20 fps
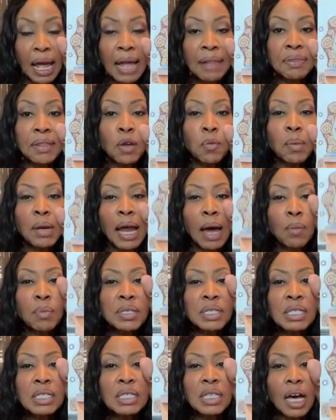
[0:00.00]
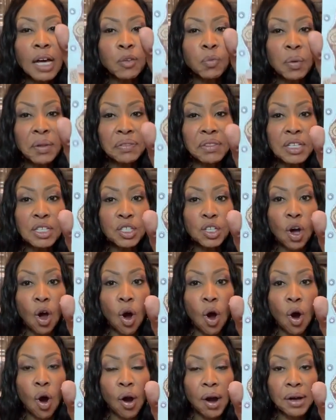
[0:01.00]
And then when I was done with this
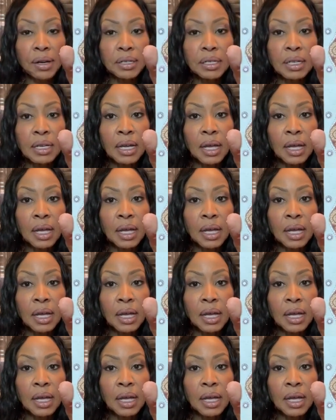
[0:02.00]
card,